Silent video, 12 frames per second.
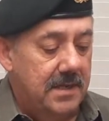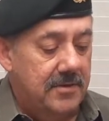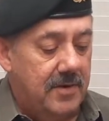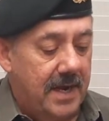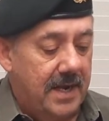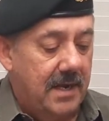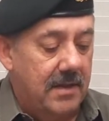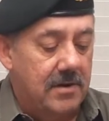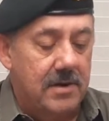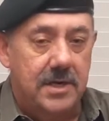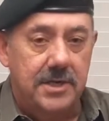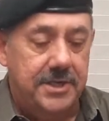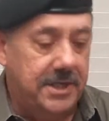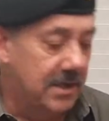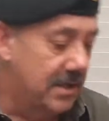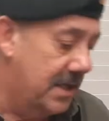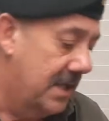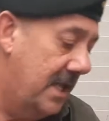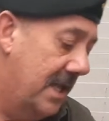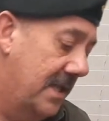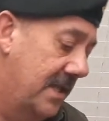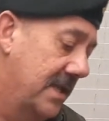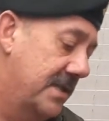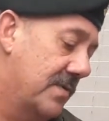tricolor shield, and
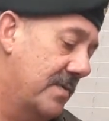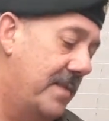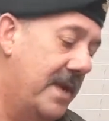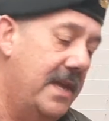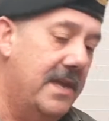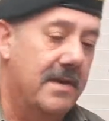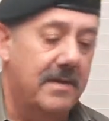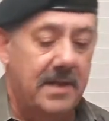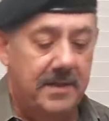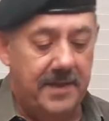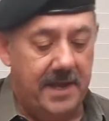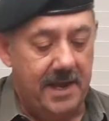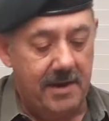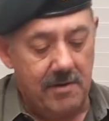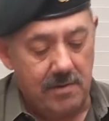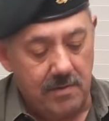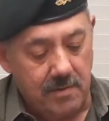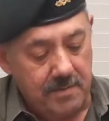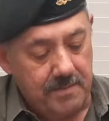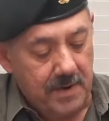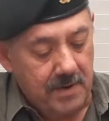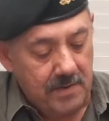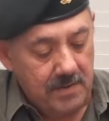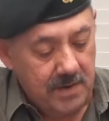then this would be the hair or
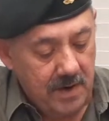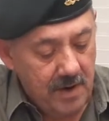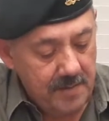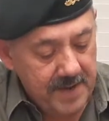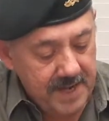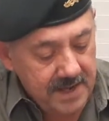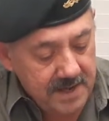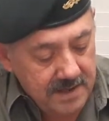army